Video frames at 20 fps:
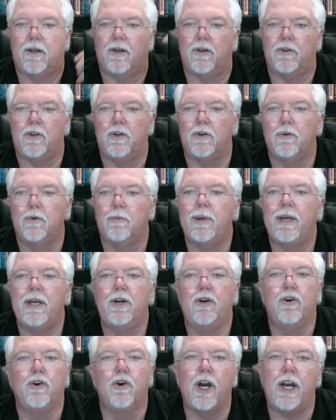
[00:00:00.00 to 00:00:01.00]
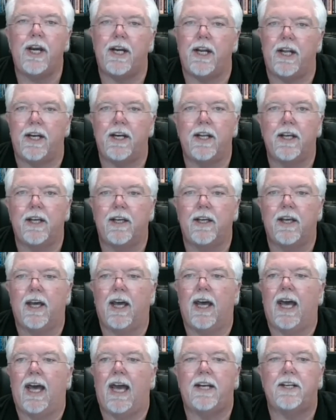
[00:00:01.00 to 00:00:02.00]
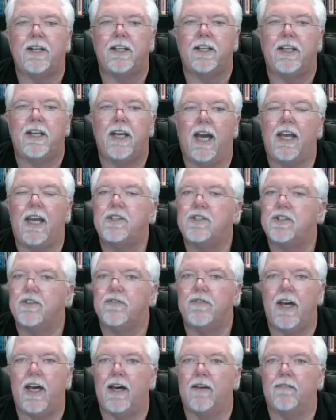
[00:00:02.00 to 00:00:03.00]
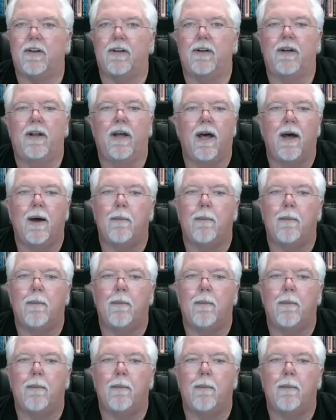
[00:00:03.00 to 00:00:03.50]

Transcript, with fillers: you'll be greeted at the gates of heaven